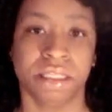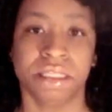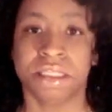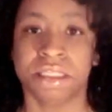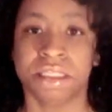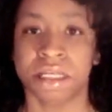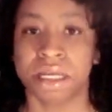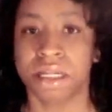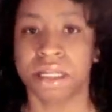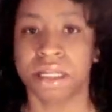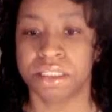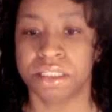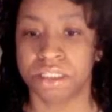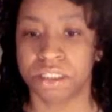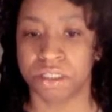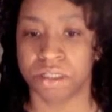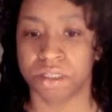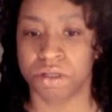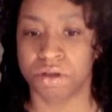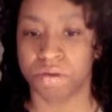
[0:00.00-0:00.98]
decided
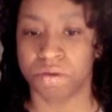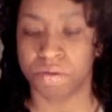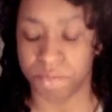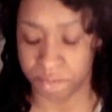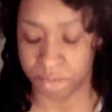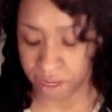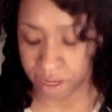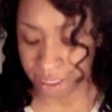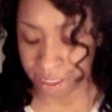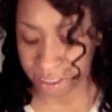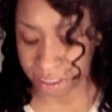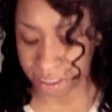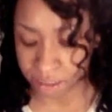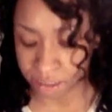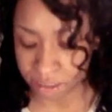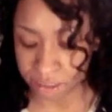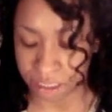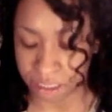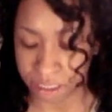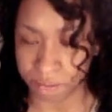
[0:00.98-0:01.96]
to make
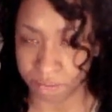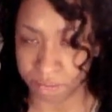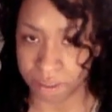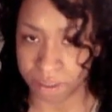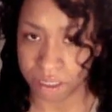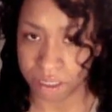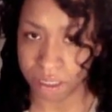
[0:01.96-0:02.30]
some